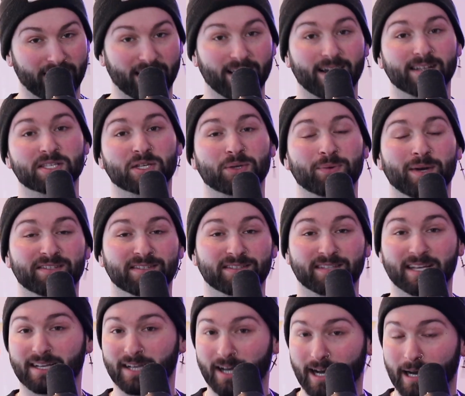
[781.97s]
consequences
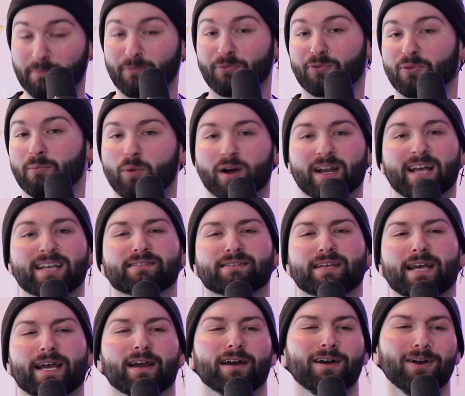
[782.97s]
that come from what I
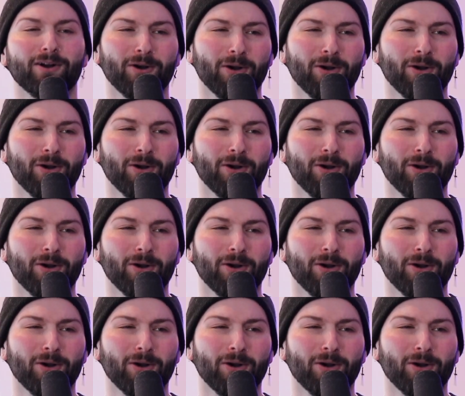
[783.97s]
say.